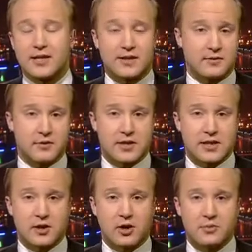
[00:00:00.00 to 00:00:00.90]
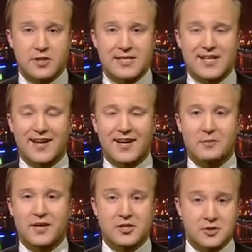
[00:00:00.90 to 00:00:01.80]
in inverted commas.
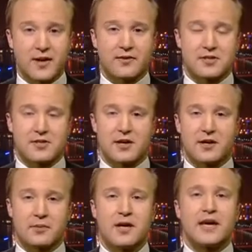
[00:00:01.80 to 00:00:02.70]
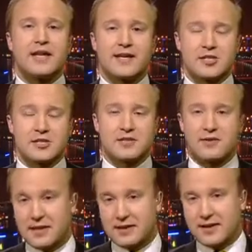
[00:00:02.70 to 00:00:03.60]
They do have the time, they just
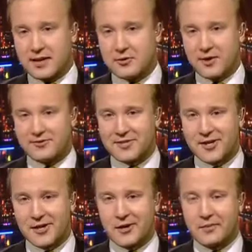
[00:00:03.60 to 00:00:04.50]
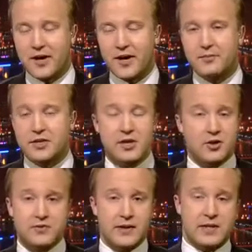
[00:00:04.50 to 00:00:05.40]
think they don't have the time. But a
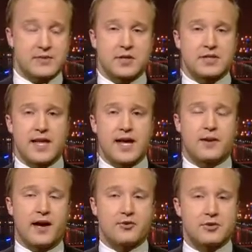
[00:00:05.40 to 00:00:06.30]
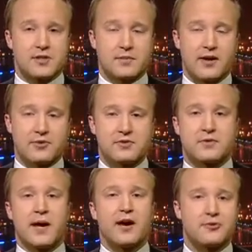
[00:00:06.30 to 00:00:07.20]
lot of it is because their parents, the parents
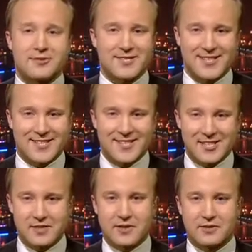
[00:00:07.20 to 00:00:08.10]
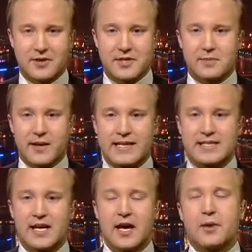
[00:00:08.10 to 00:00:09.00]
of the parents, didn't teach them in the first
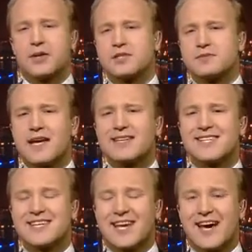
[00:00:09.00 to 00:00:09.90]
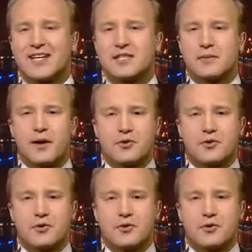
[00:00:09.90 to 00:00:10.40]
place. Because manners and etiquette